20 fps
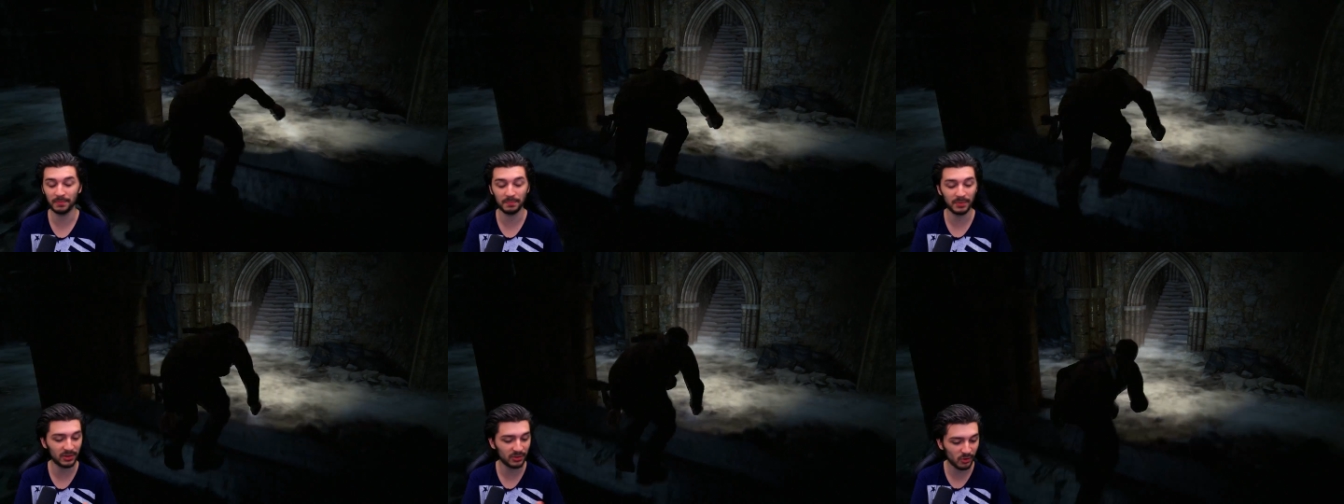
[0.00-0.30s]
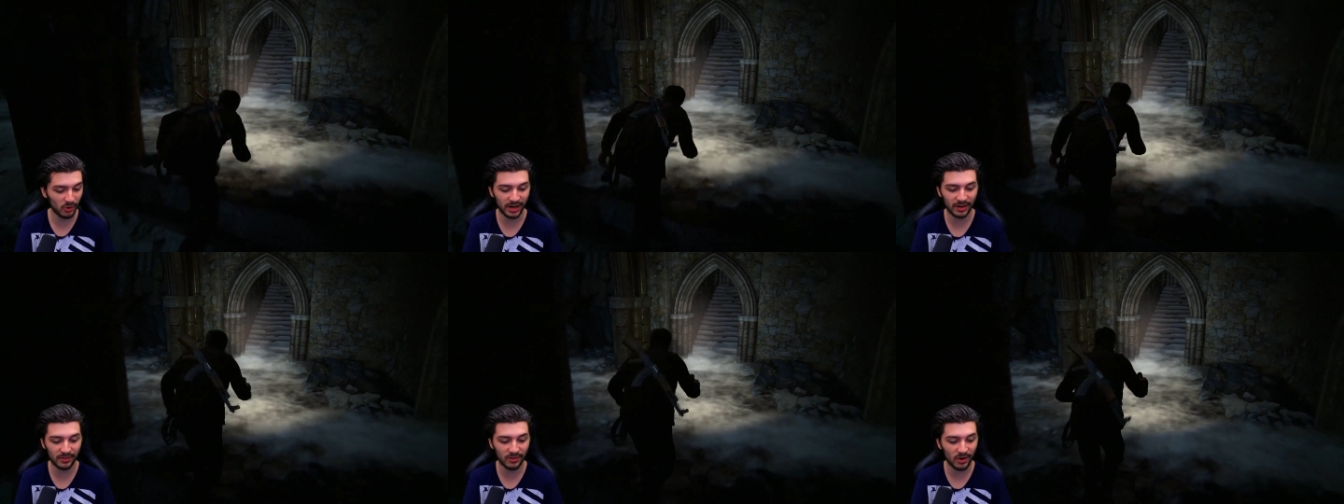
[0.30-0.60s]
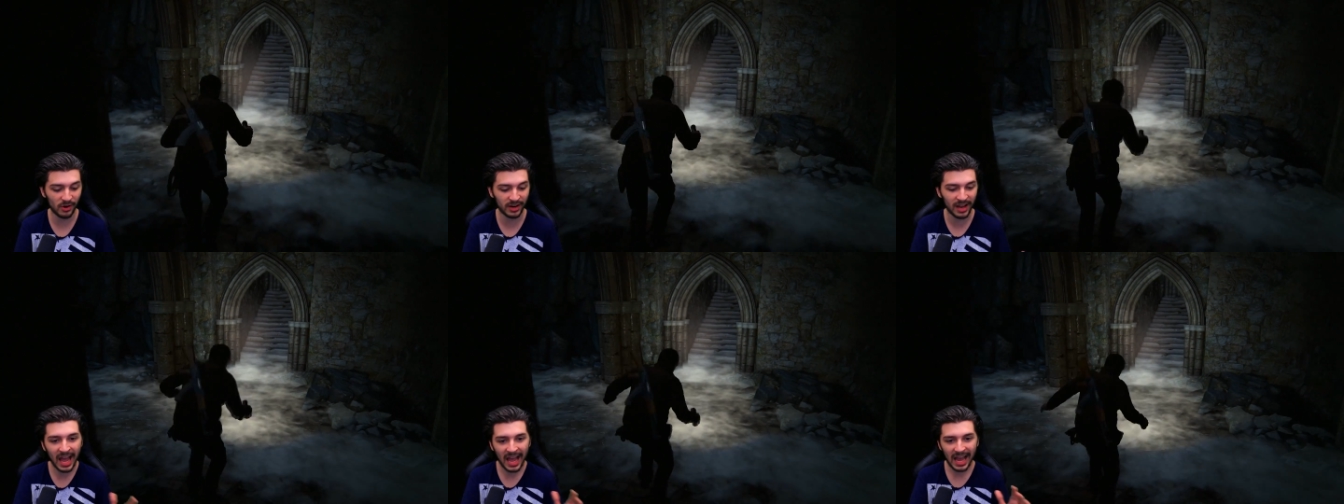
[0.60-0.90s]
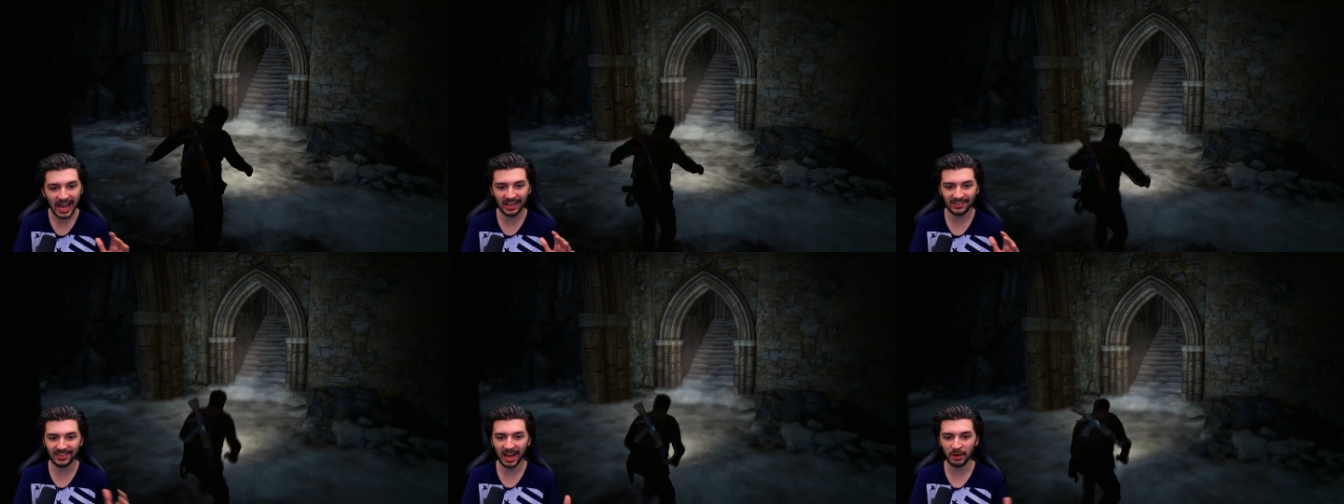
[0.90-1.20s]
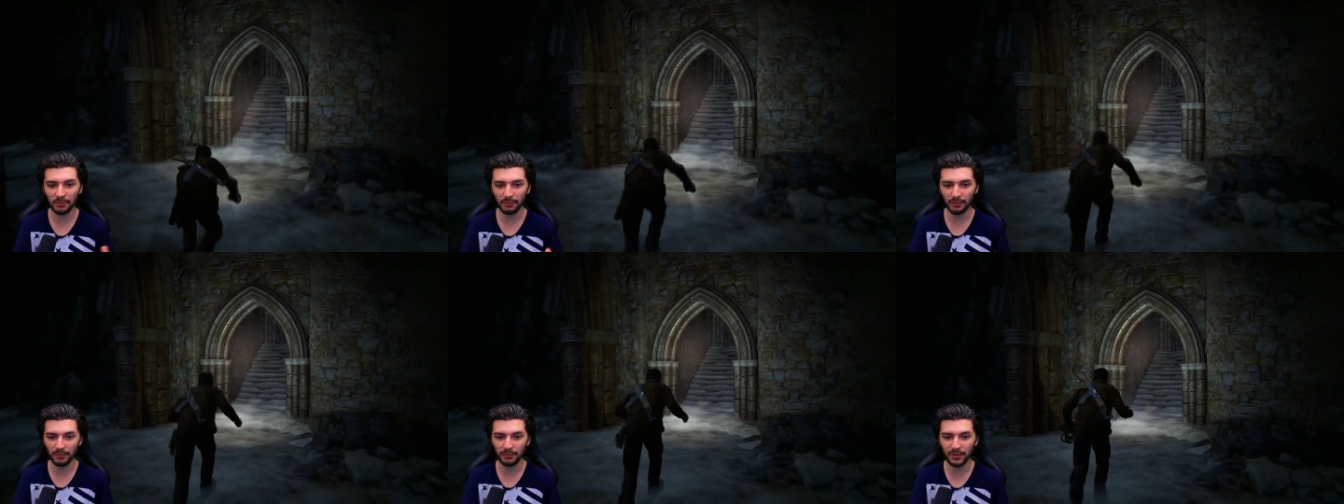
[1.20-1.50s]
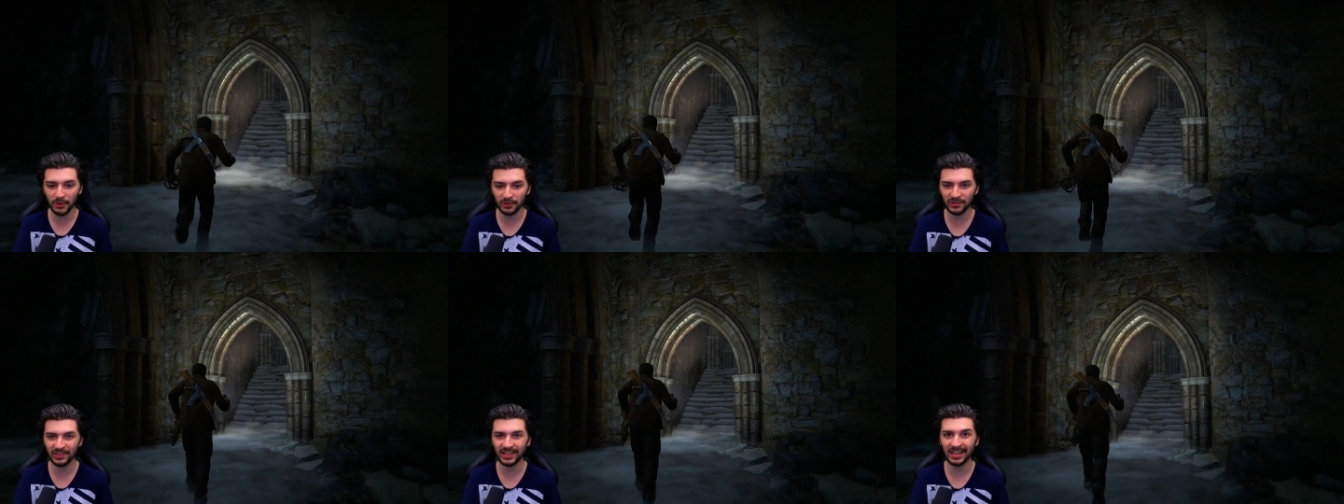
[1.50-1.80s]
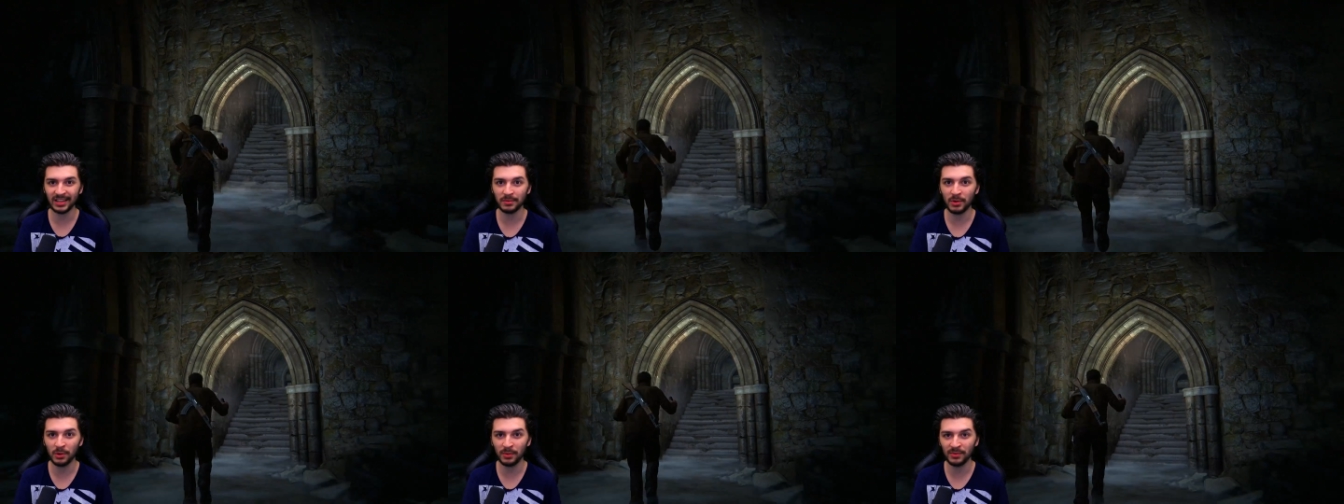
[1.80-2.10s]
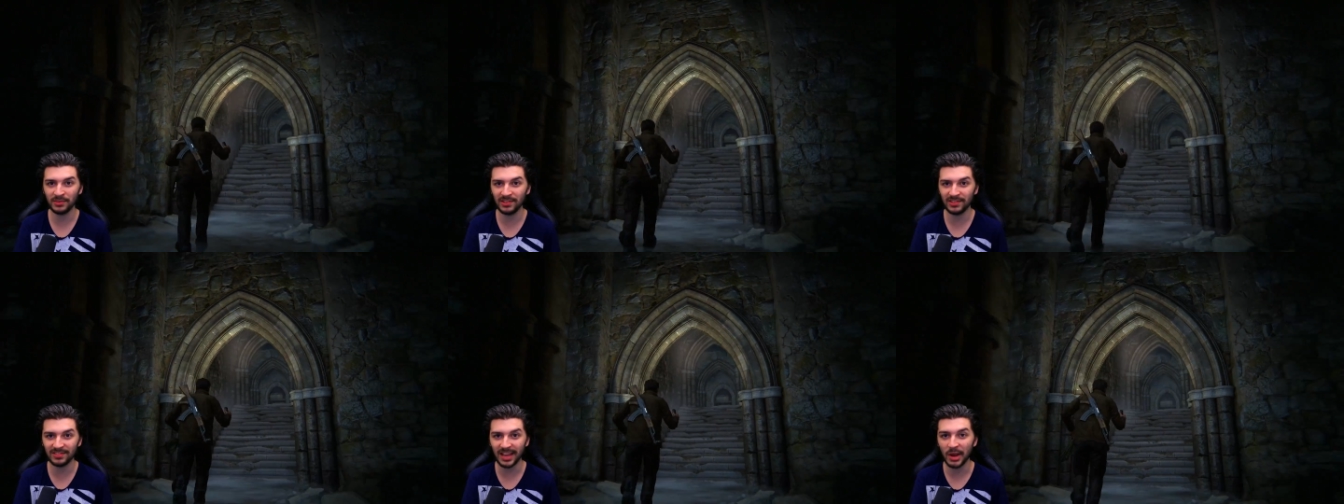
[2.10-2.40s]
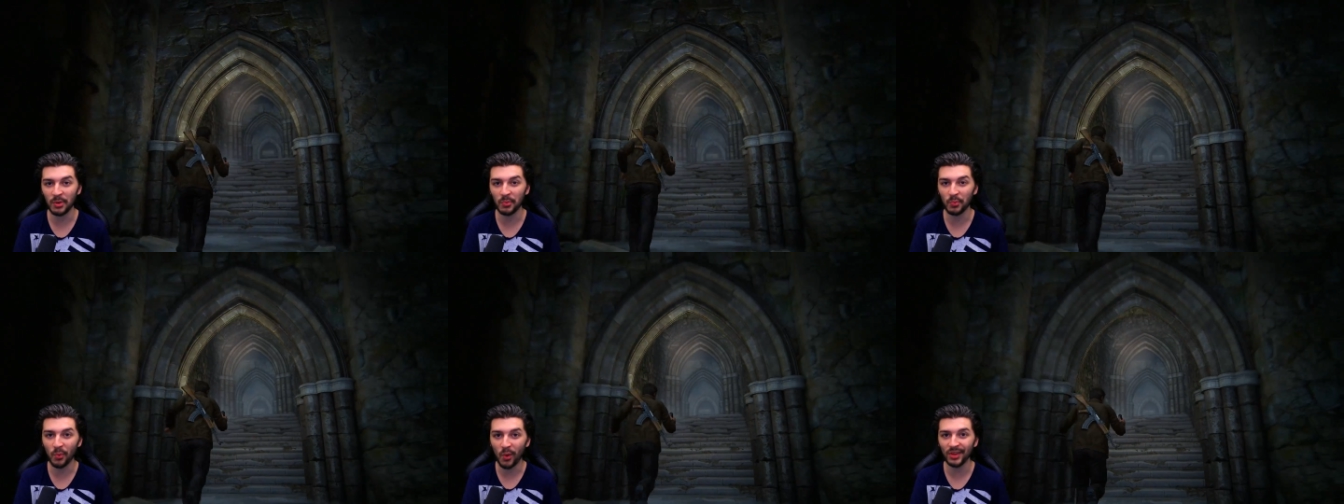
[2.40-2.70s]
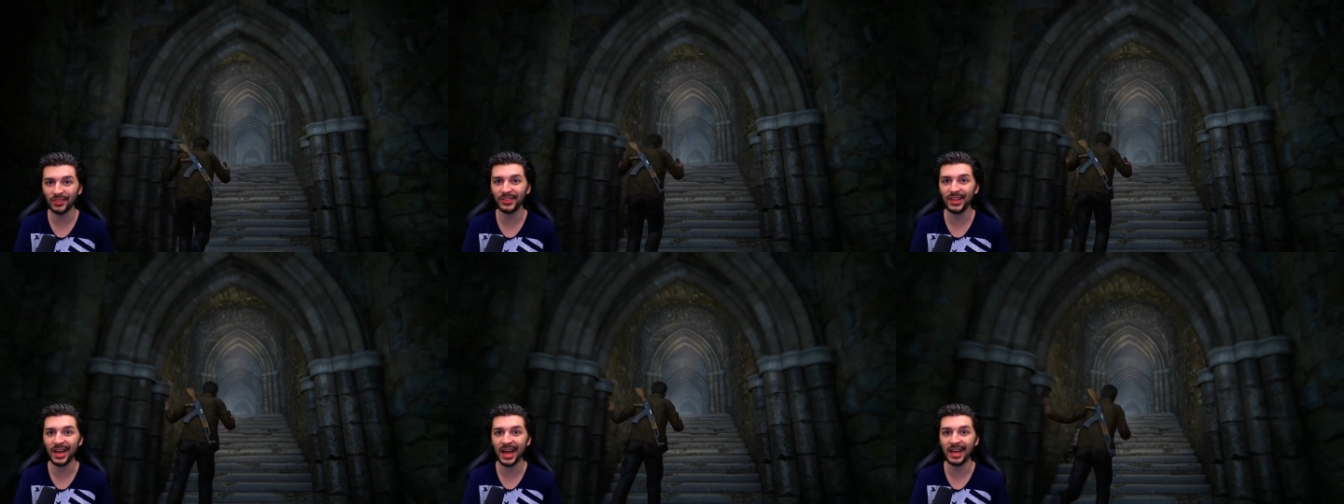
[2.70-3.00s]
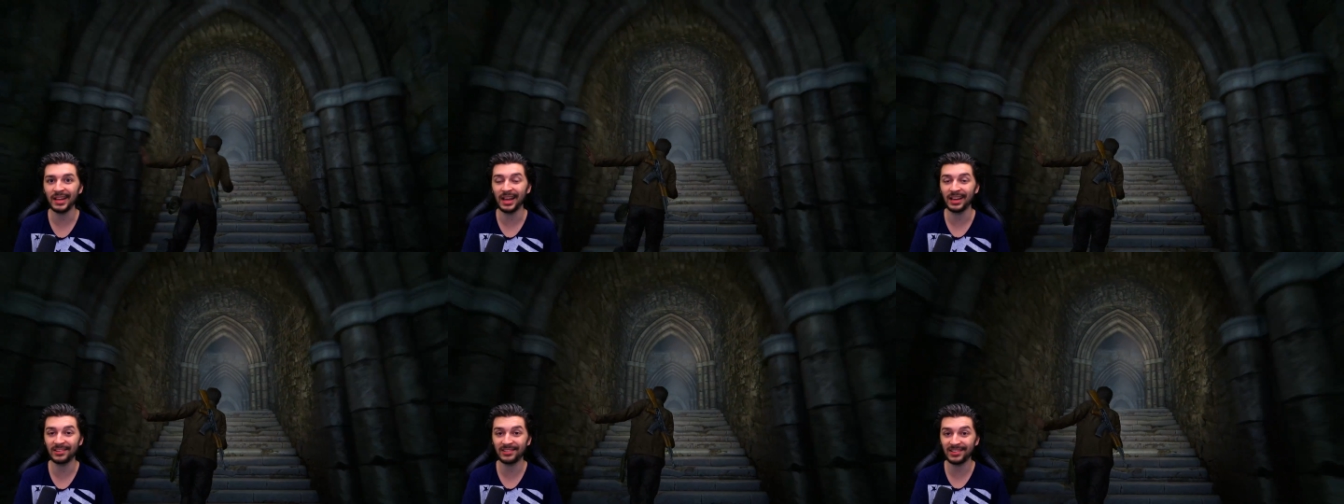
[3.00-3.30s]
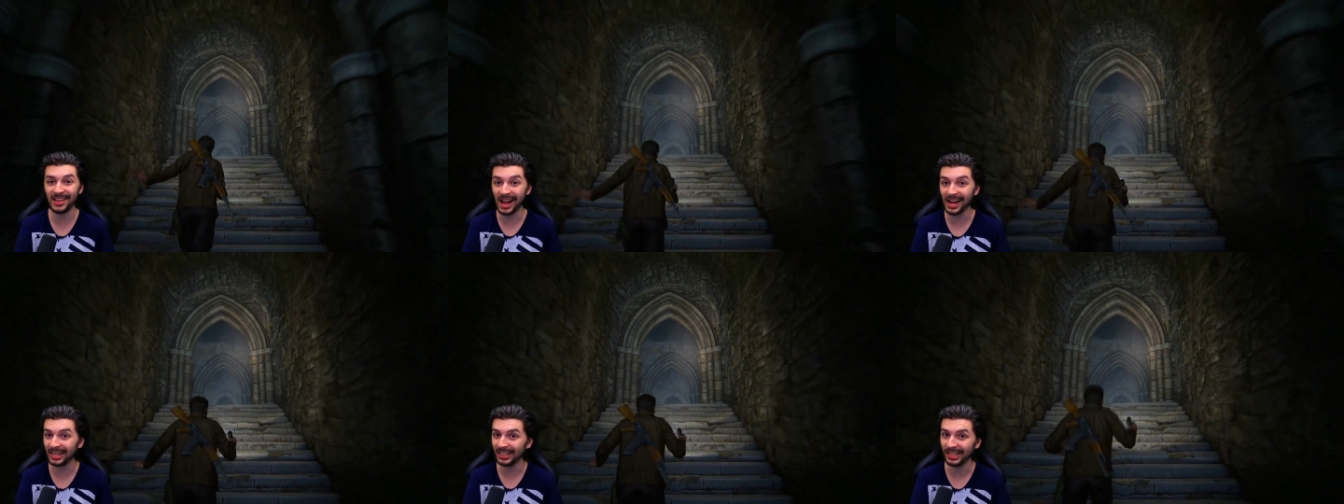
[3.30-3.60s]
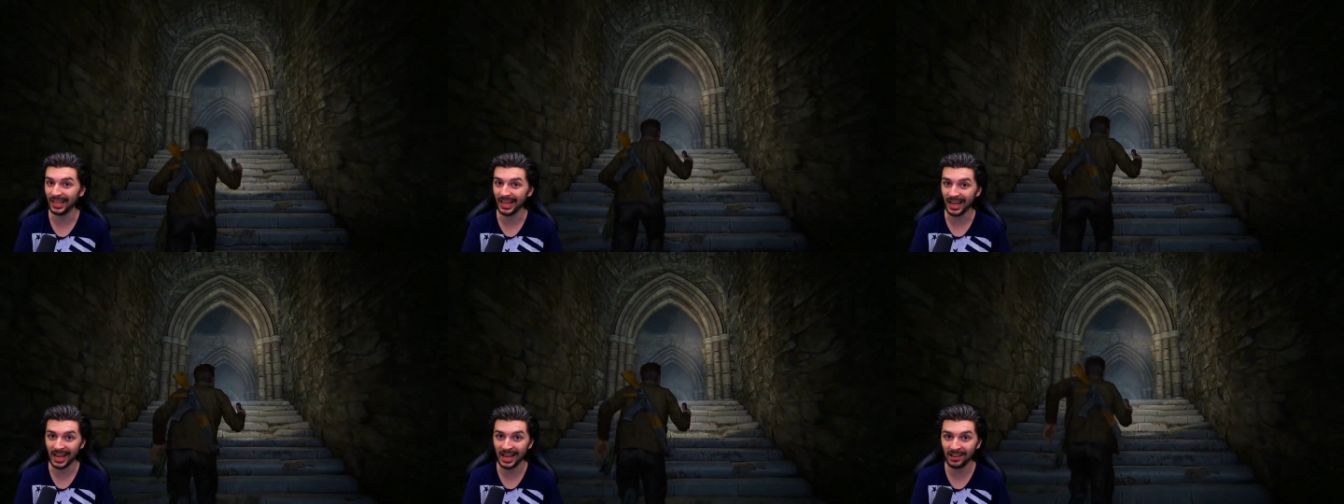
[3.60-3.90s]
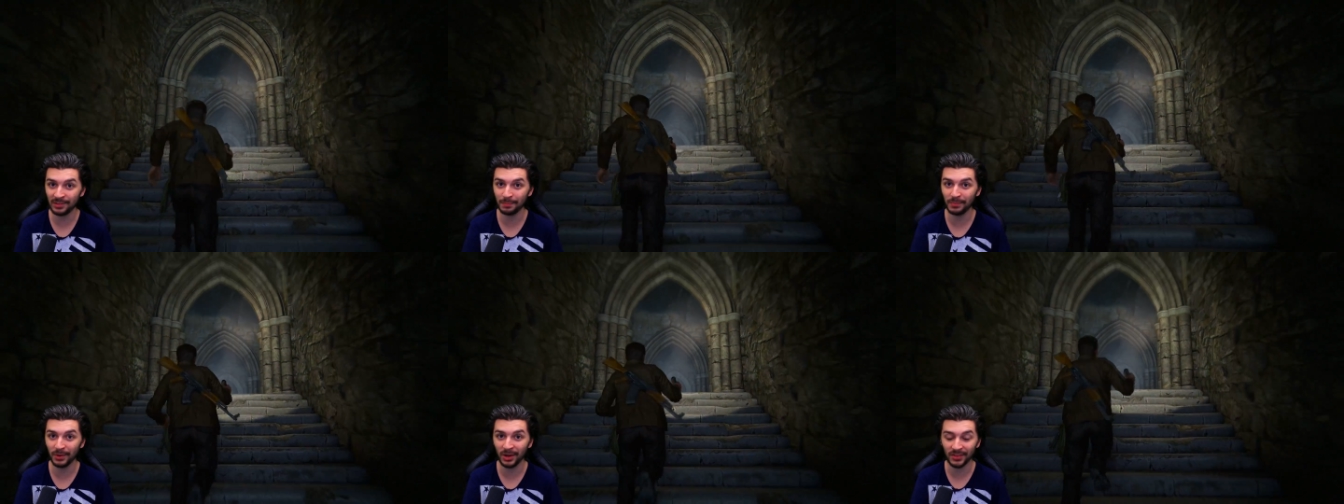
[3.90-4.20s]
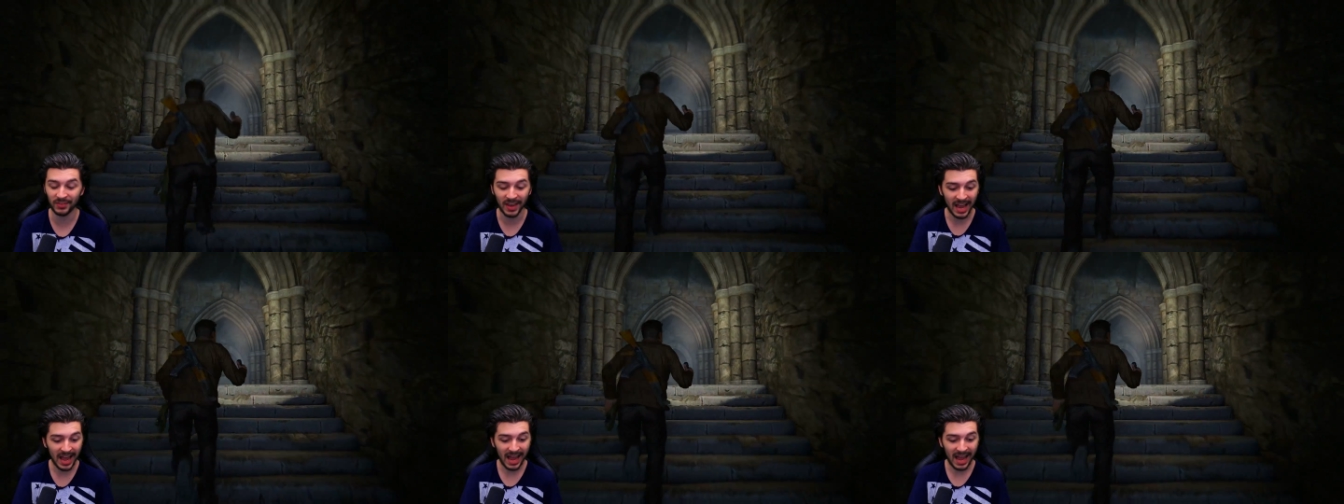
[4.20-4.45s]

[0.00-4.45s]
But Naughty Dog is kind of refusing at the moment to say what that exactly is, but